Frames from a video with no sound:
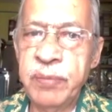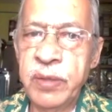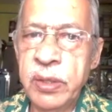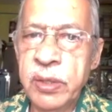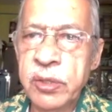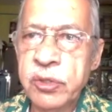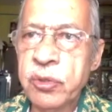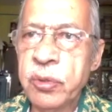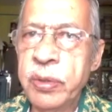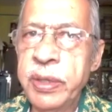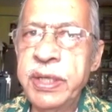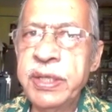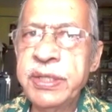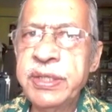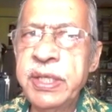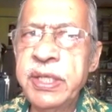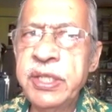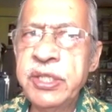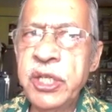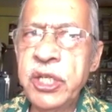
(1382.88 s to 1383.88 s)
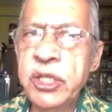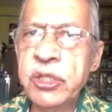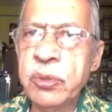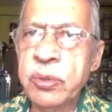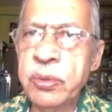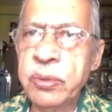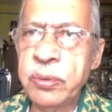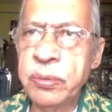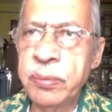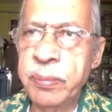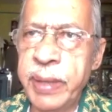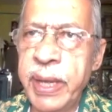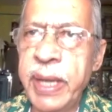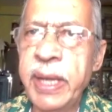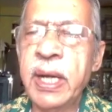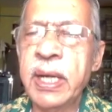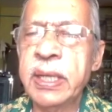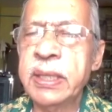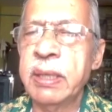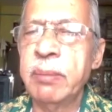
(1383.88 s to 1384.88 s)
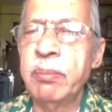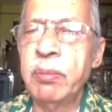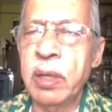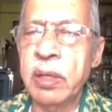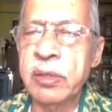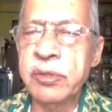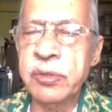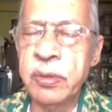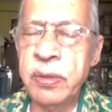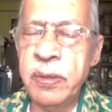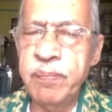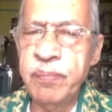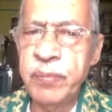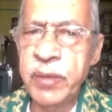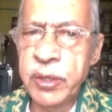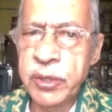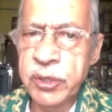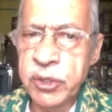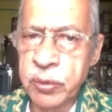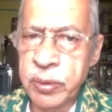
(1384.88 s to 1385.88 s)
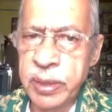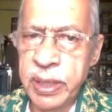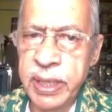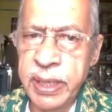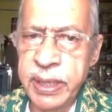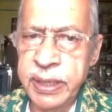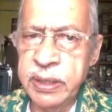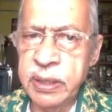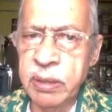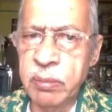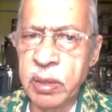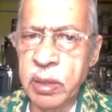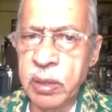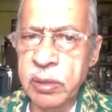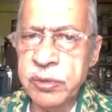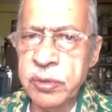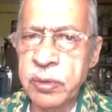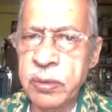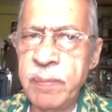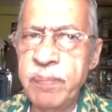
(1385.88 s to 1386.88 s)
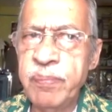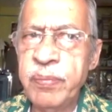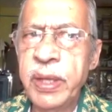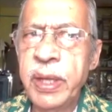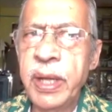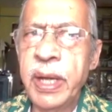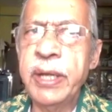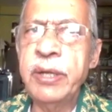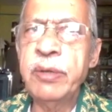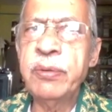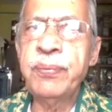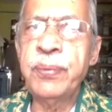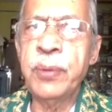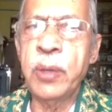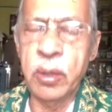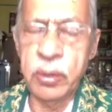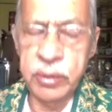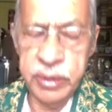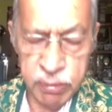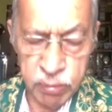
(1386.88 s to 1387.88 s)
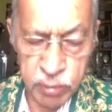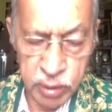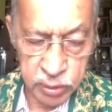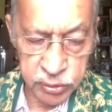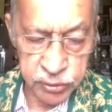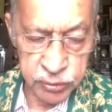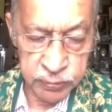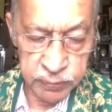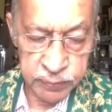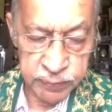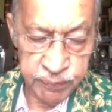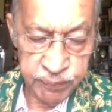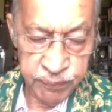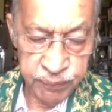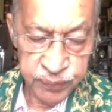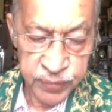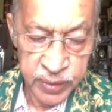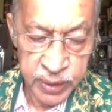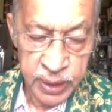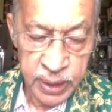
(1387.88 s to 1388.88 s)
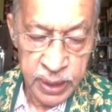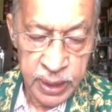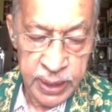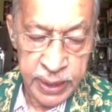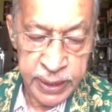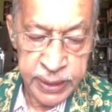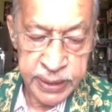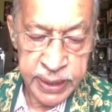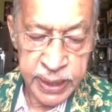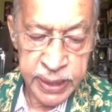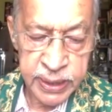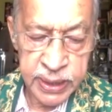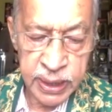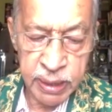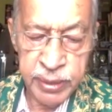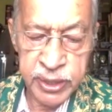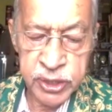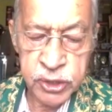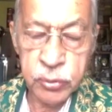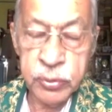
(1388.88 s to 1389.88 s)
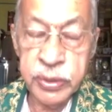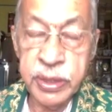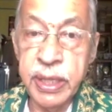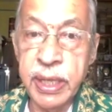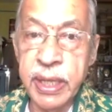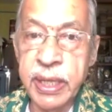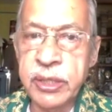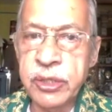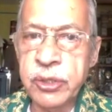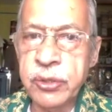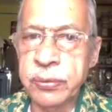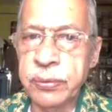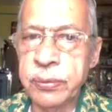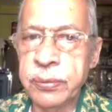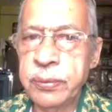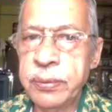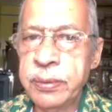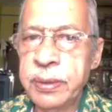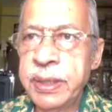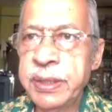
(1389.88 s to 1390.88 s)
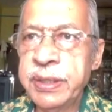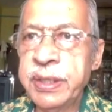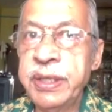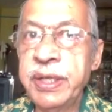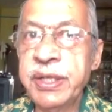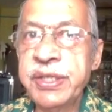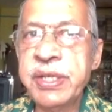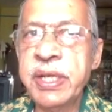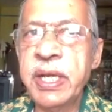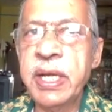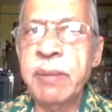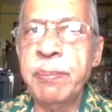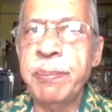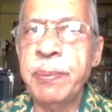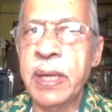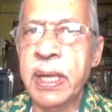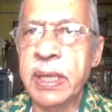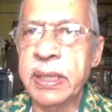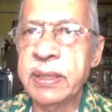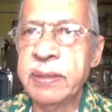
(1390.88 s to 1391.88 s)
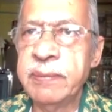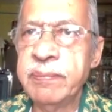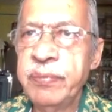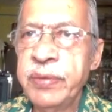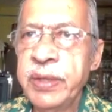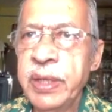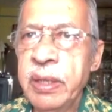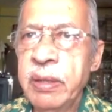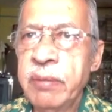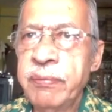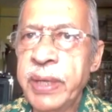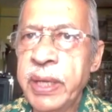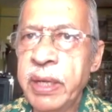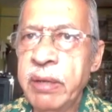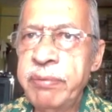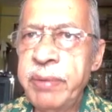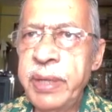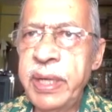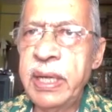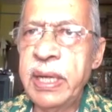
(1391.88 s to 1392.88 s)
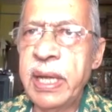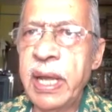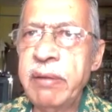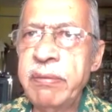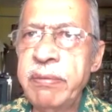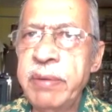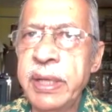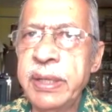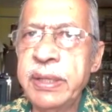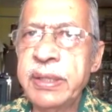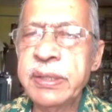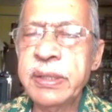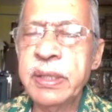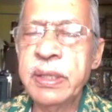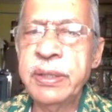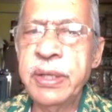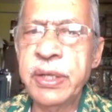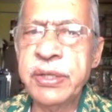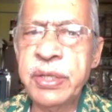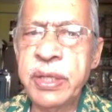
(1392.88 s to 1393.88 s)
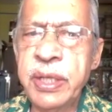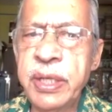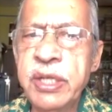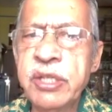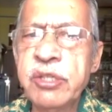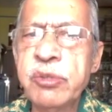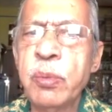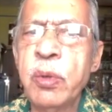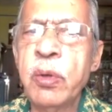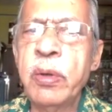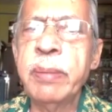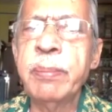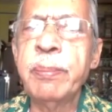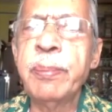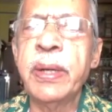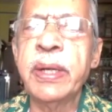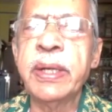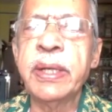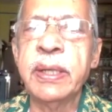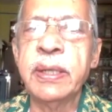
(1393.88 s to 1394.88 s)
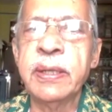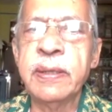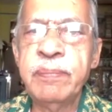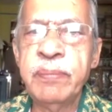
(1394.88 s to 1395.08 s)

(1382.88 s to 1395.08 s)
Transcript: So it is easy to by heart them also, to learn them also, and to follow them also. And then coming to the Nigantu, to the dictionary part. For every language, dictionary is more important.